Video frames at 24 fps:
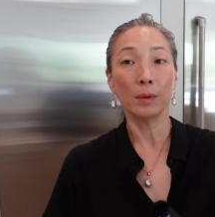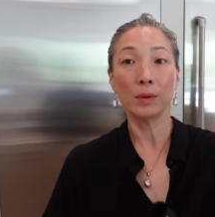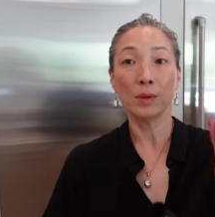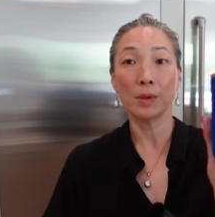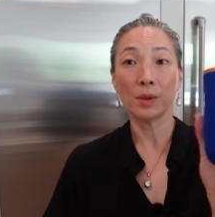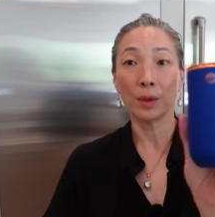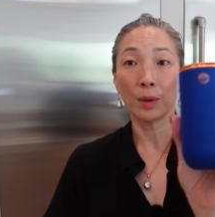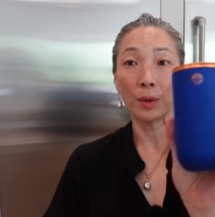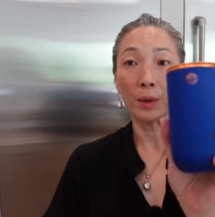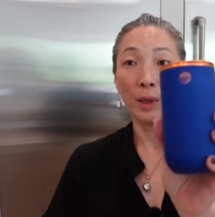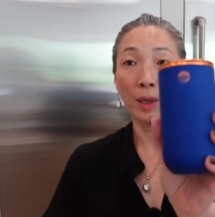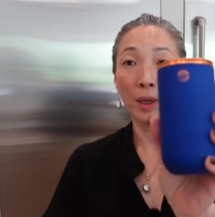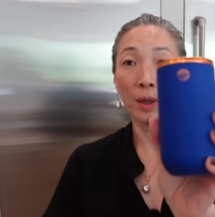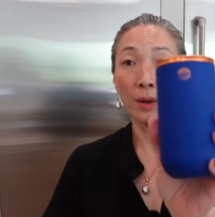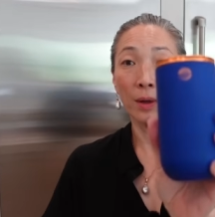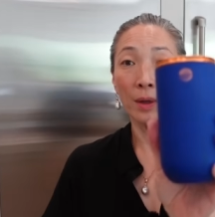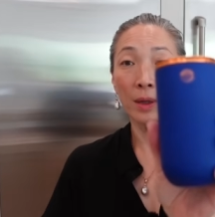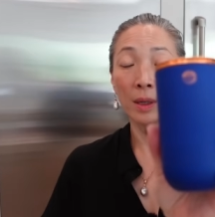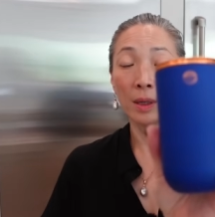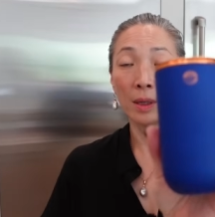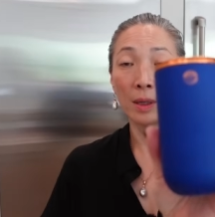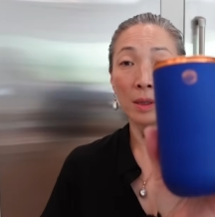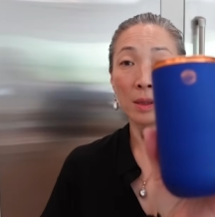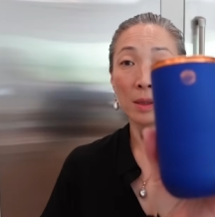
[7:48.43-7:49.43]
So here
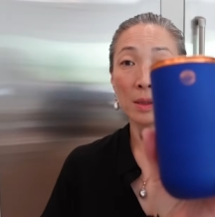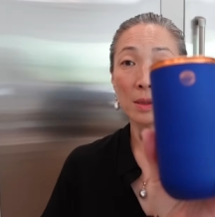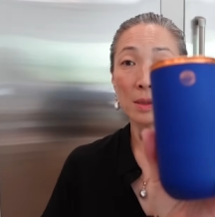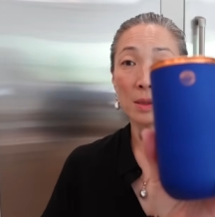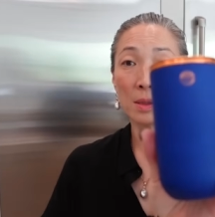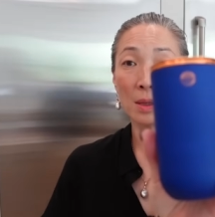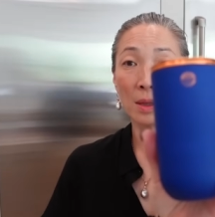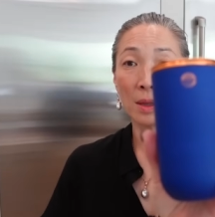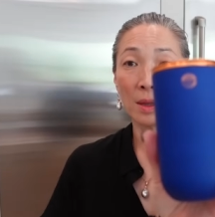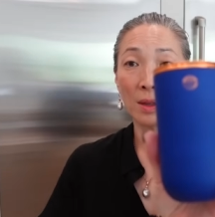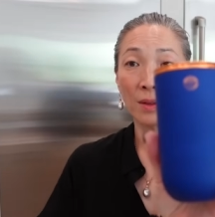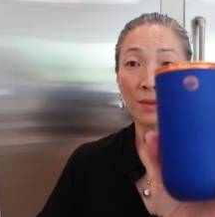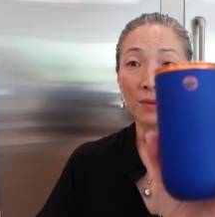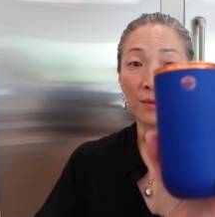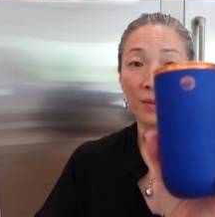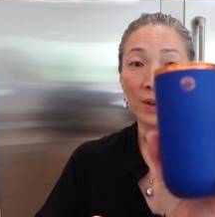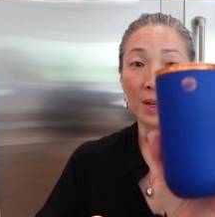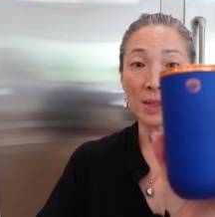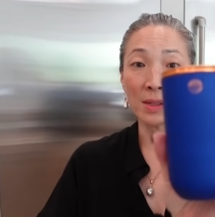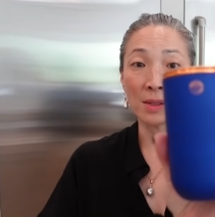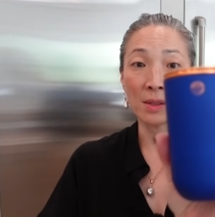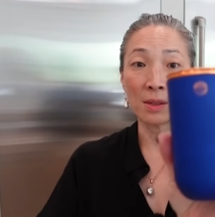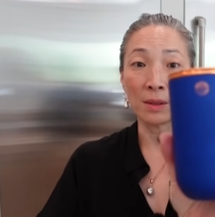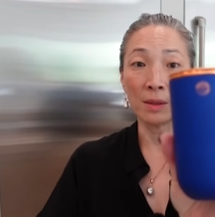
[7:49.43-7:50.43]
is the
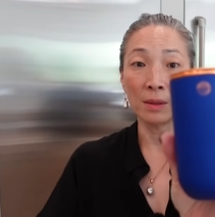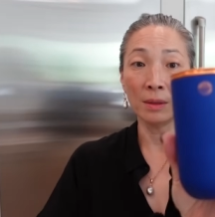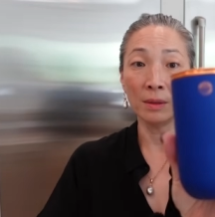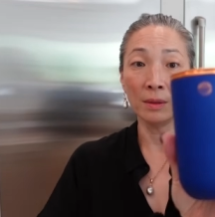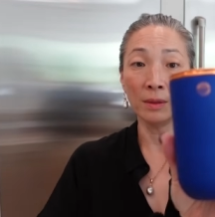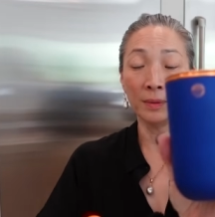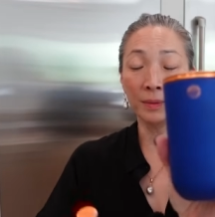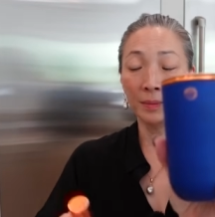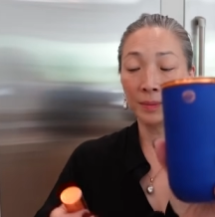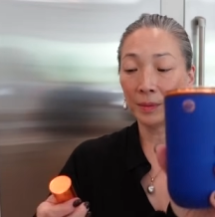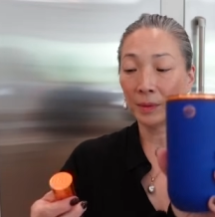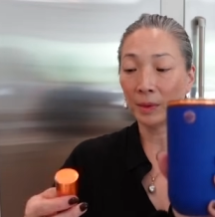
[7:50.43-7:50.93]
vessel